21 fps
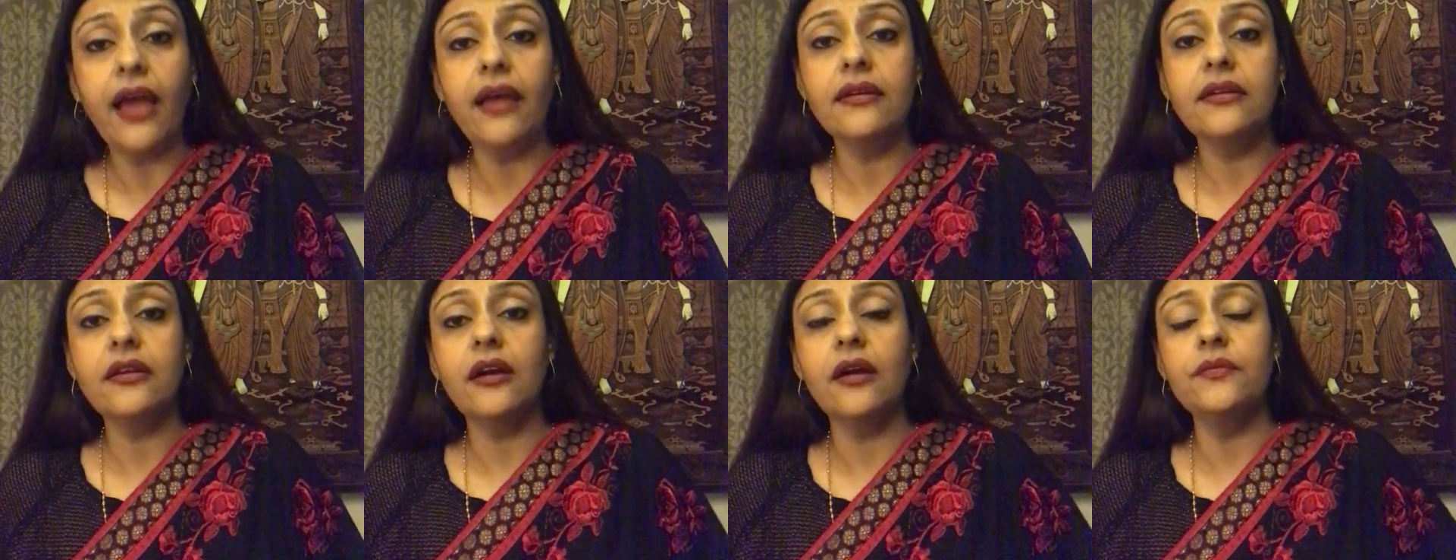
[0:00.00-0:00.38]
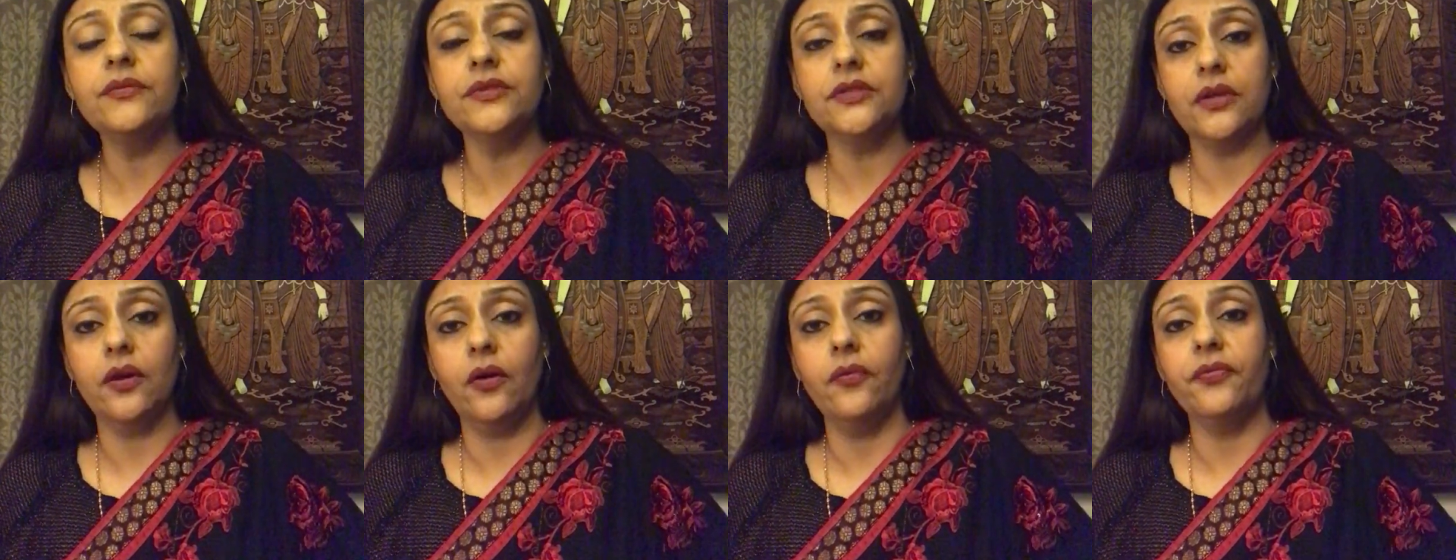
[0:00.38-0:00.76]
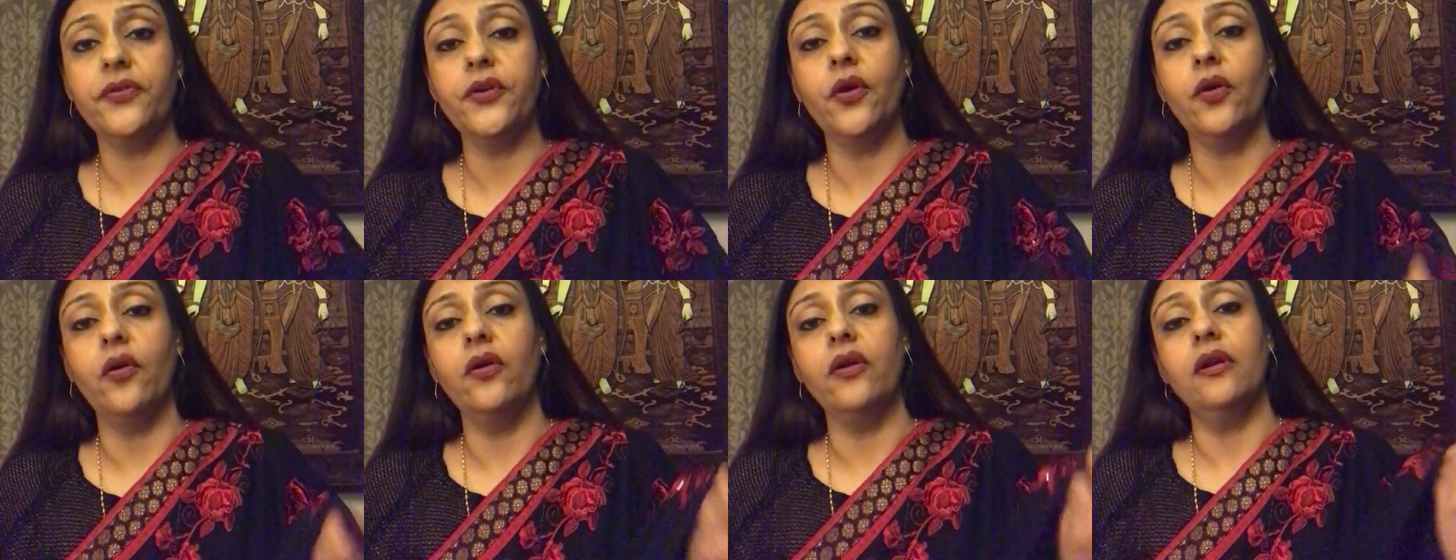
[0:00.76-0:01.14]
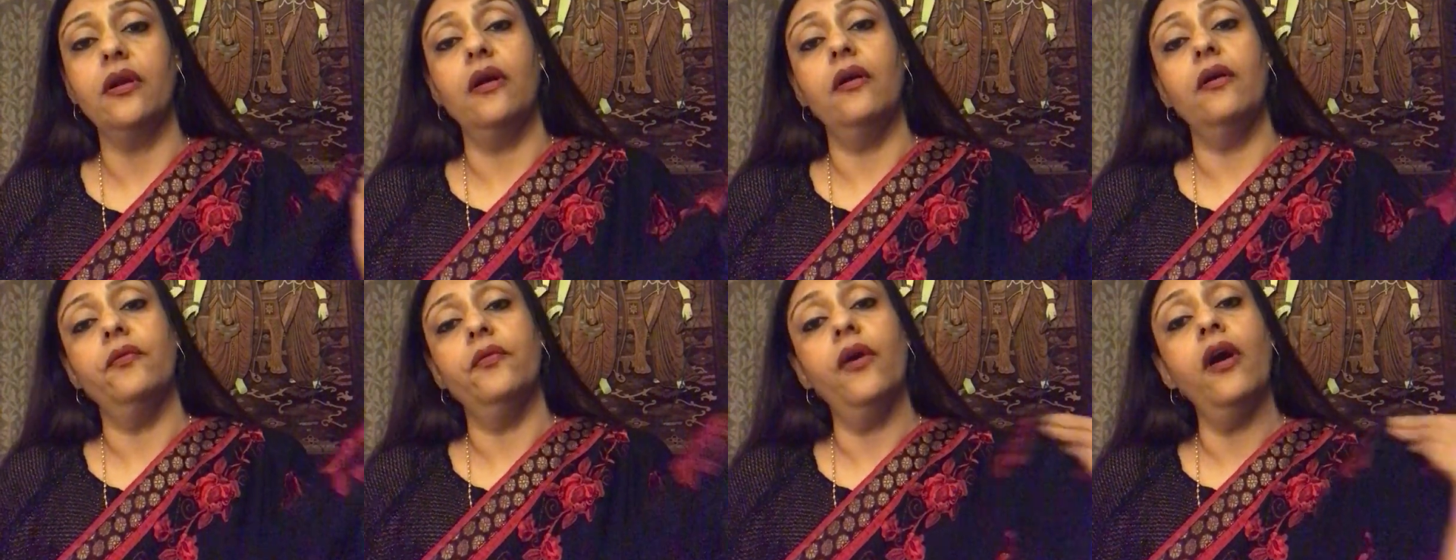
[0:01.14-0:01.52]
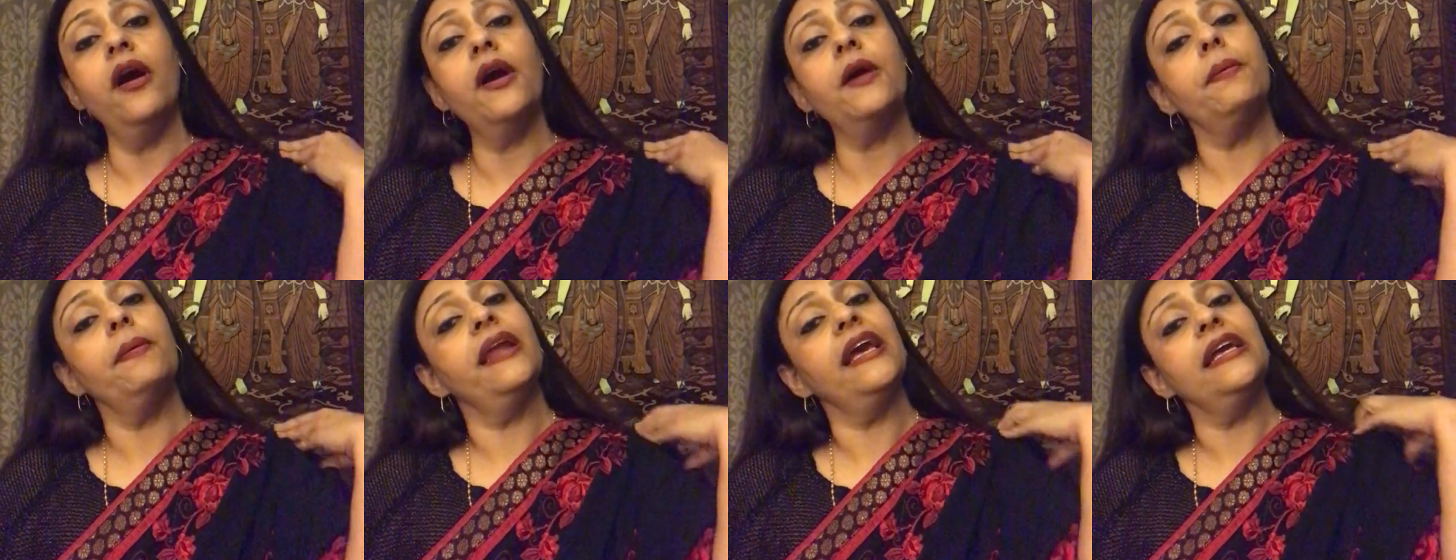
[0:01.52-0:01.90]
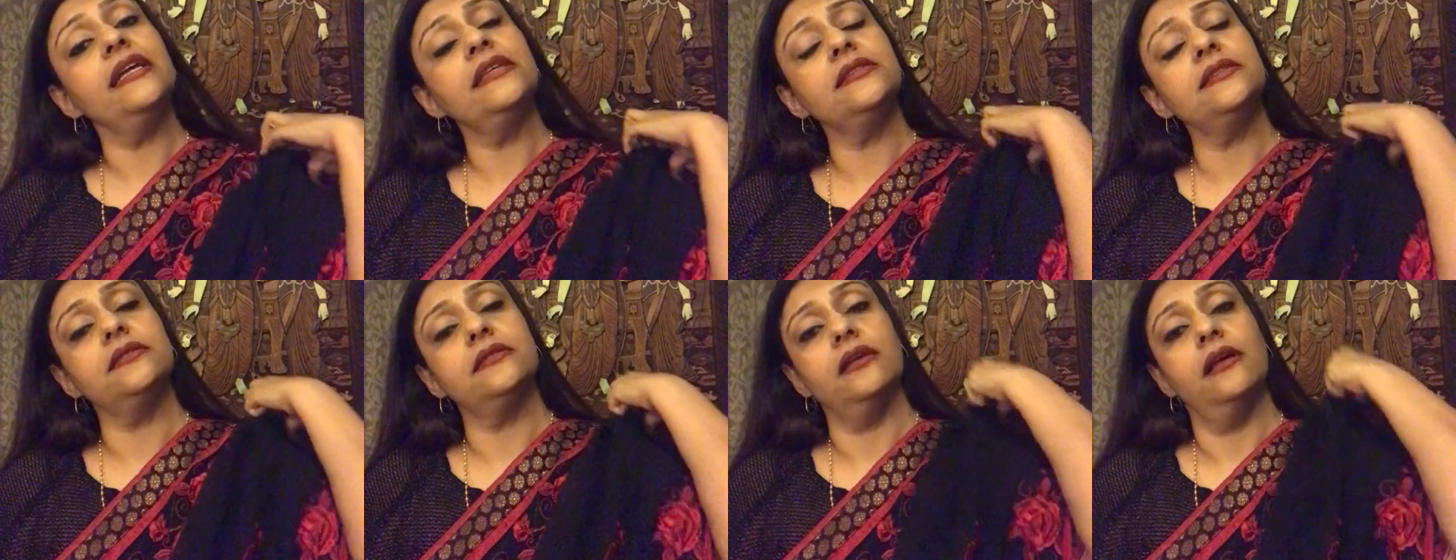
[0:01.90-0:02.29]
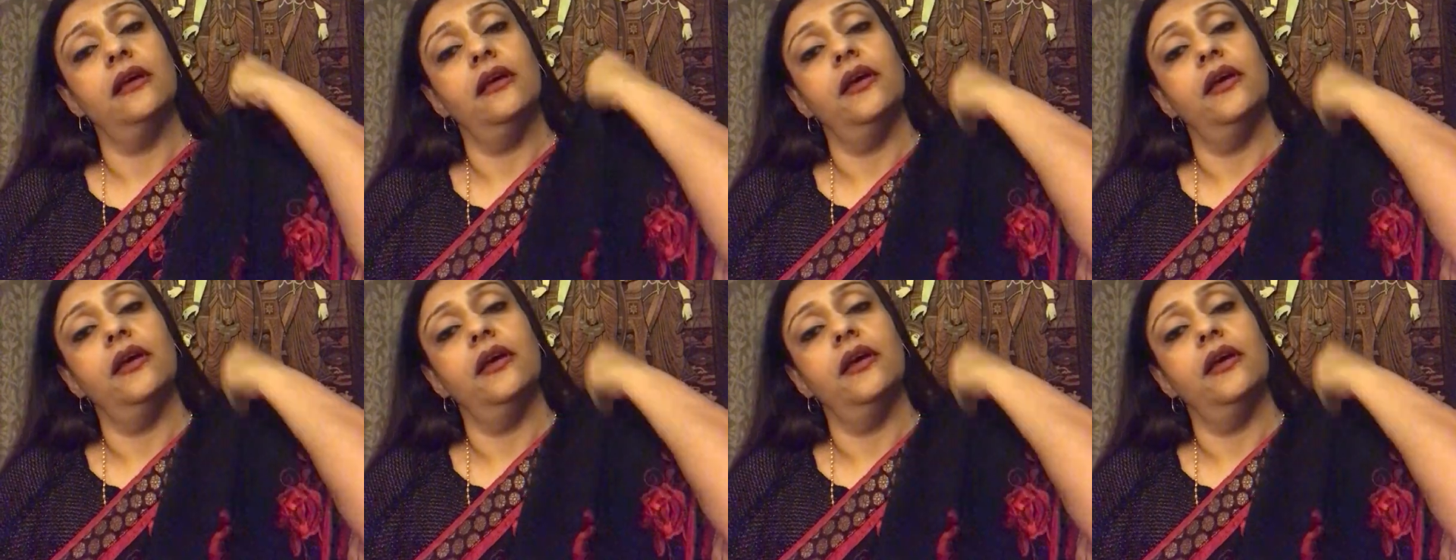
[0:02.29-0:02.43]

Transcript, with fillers: in terms of your uh, workplace,